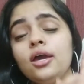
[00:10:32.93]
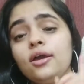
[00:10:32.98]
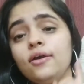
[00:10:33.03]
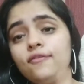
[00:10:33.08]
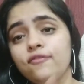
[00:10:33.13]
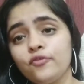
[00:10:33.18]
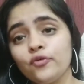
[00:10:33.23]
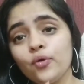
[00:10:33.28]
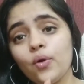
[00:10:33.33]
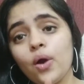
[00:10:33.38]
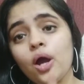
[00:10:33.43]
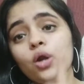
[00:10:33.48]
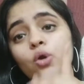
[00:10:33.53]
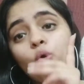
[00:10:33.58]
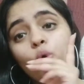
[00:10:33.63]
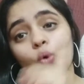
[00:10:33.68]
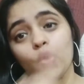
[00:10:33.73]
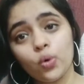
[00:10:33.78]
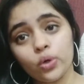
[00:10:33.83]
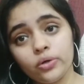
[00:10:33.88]
If you are
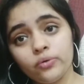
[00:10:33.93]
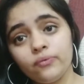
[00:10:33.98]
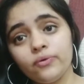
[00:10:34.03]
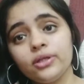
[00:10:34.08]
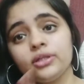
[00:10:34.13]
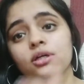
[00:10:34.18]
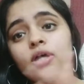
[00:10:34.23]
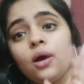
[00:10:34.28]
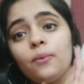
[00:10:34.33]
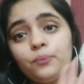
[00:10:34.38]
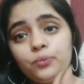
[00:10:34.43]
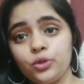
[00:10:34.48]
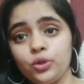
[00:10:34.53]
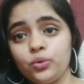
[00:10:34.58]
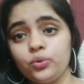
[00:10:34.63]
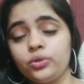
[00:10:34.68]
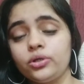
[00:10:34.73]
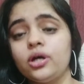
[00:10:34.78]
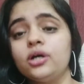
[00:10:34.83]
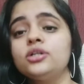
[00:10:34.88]
good with
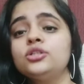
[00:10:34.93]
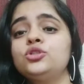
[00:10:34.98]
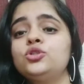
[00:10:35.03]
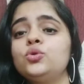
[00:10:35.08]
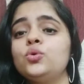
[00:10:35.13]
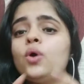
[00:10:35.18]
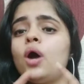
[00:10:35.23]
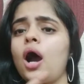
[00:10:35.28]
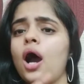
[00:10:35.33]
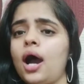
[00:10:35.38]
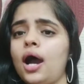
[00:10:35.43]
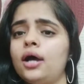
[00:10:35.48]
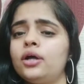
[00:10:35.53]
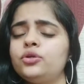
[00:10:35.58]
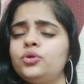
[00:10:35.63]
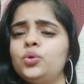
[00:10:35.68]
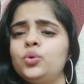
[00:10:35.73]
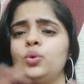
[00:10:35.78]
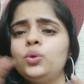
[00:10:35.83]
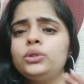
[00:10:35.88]
computers, you
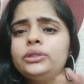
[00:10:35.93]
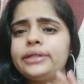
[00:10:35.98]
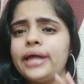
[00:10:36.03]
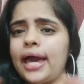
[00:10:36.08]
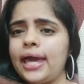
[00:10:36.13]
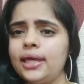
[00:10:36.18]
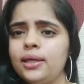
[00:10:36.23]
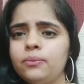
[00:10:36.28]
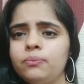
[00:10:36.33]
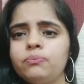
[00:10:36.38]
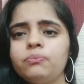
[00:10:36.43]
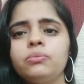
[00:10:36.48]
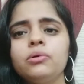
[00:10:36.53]
type